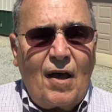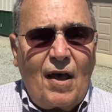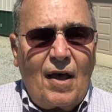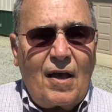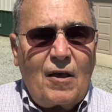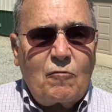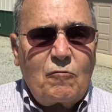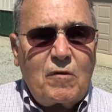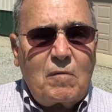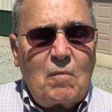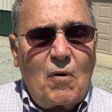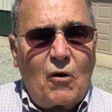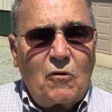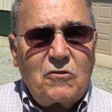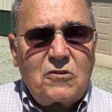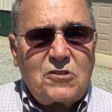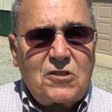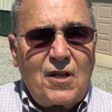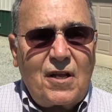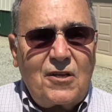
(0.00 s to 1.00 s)
a
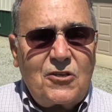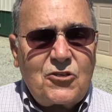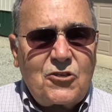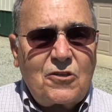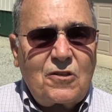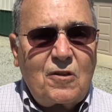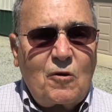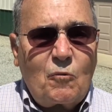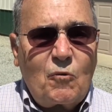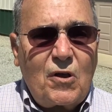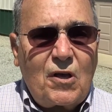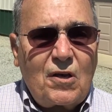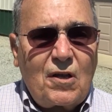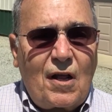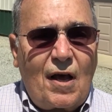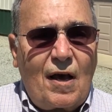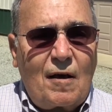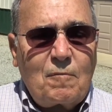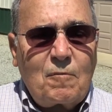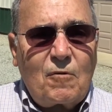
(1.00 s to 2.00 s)
remote station that we
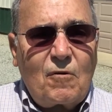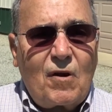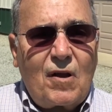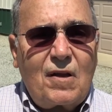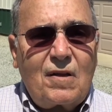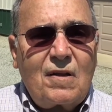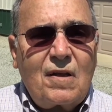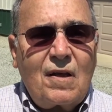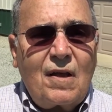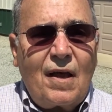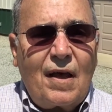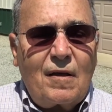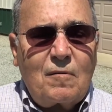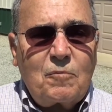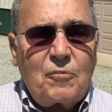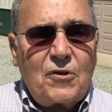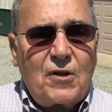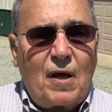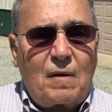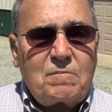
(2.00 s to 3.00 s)
could operate
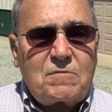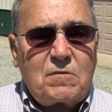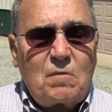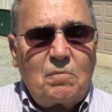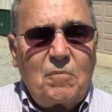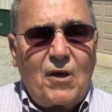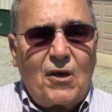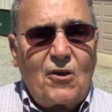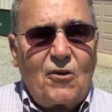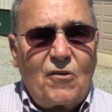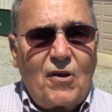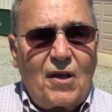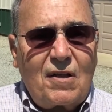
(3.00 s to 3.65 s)
and put up some bigger